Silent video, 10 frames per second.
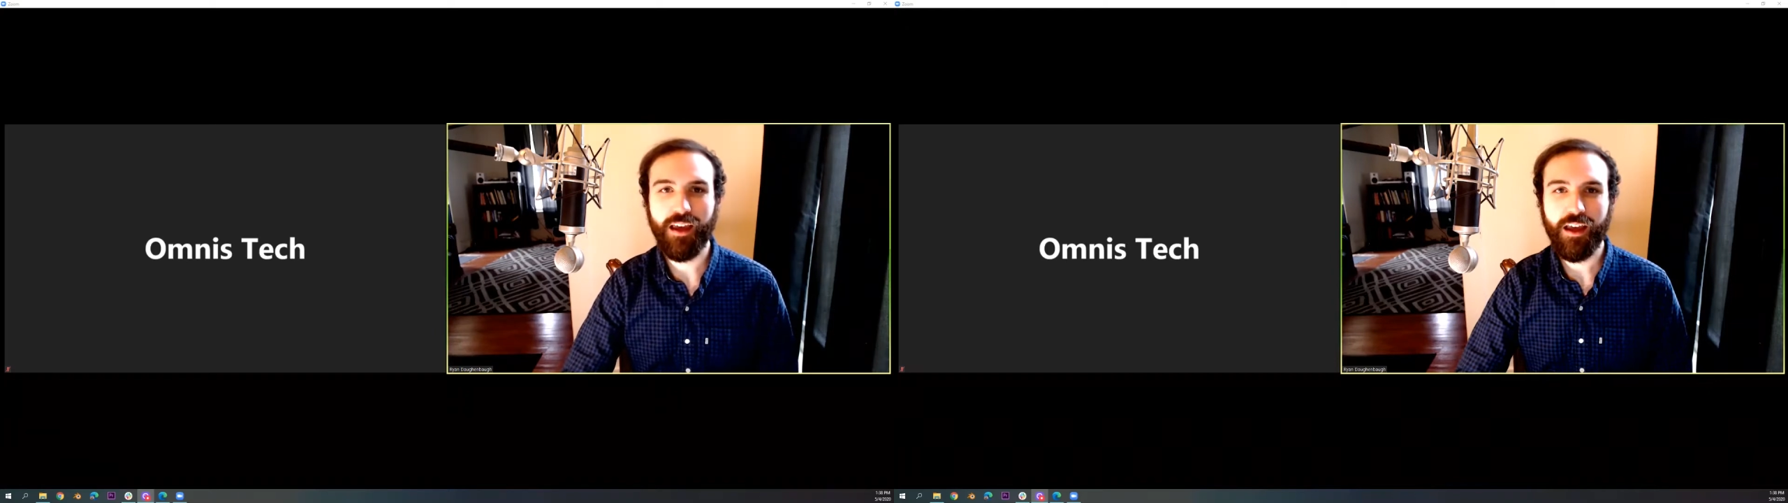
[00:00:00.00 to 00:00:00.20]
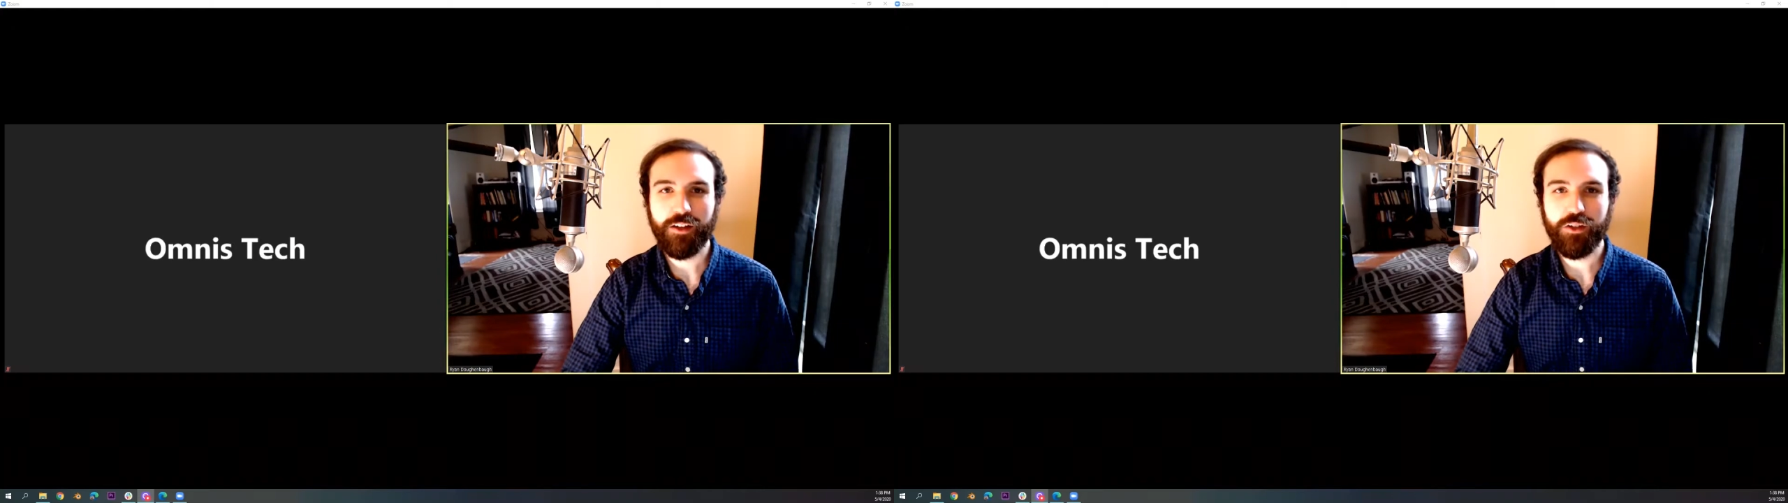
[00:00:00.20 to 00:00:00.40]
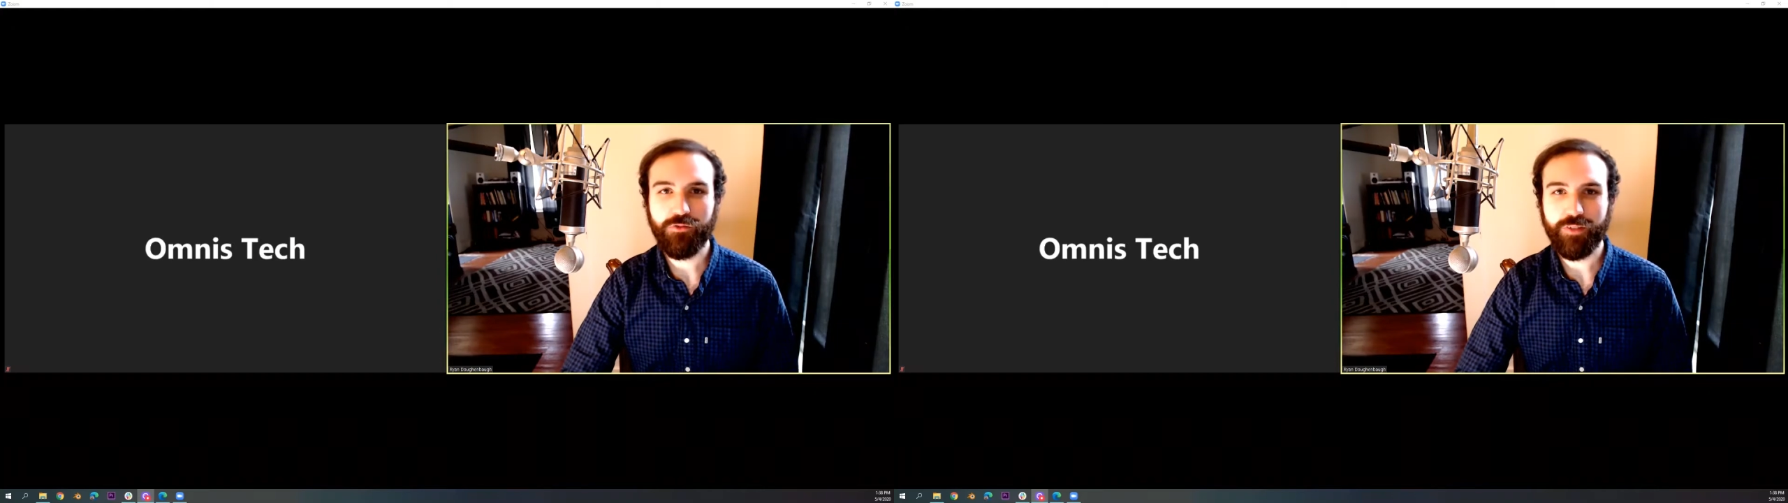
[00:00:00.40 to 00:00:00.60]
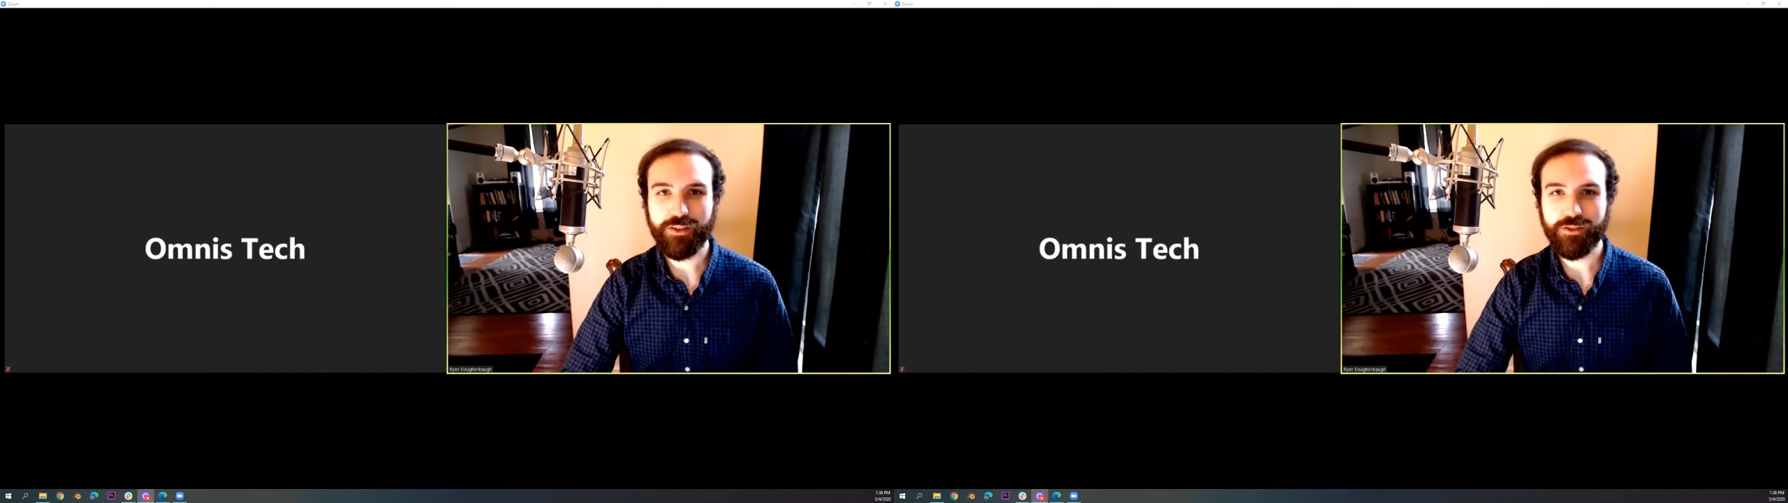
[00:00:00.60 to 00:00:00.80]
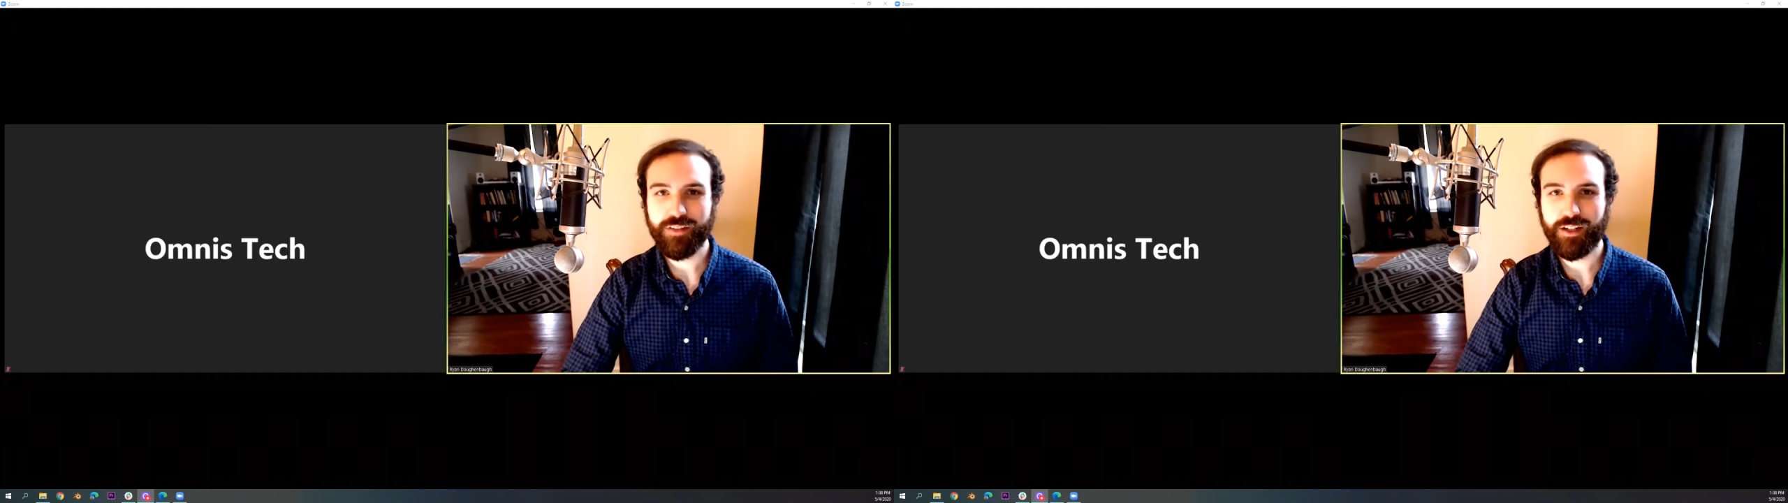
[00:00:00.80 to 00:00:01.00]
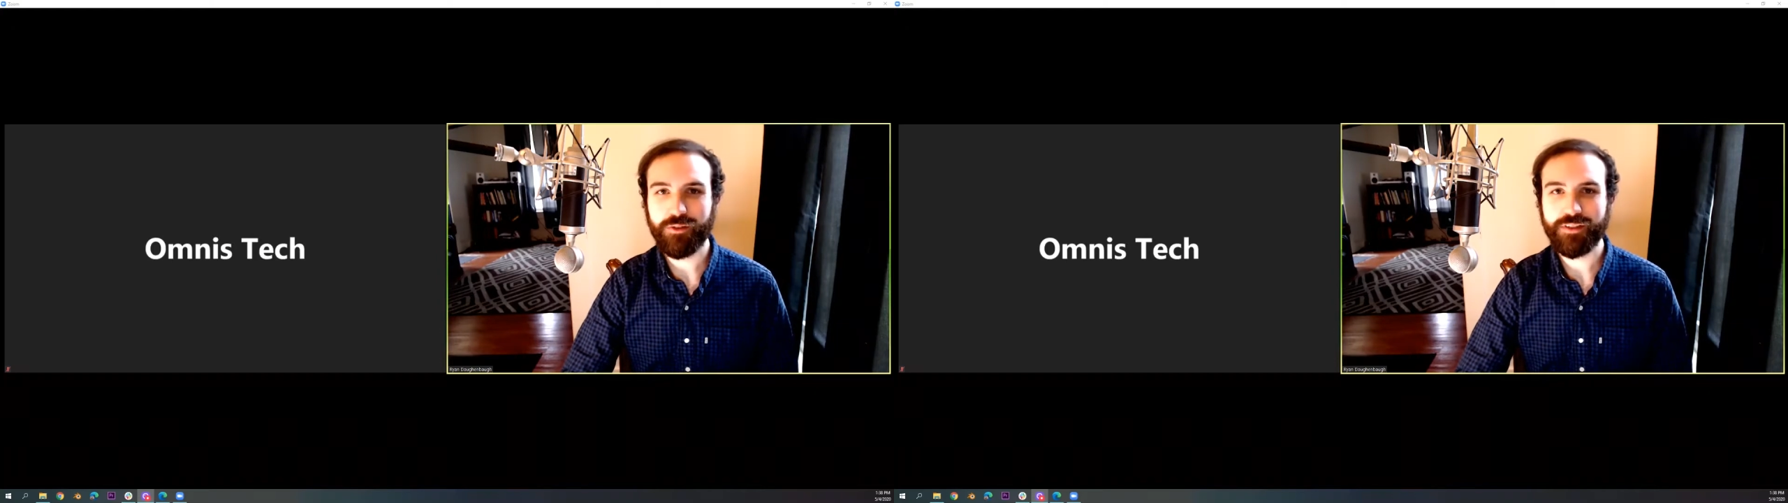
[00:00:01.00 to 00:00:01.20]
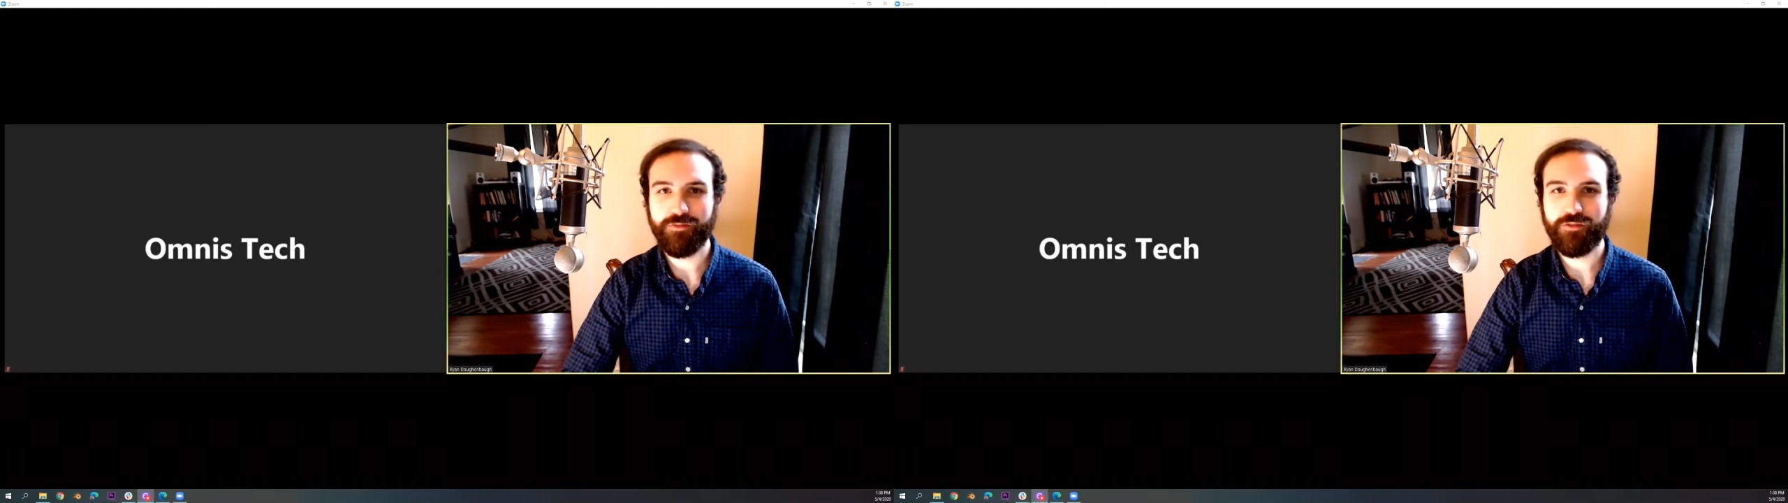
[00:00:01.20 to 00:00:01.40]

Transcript: new features that I wasn't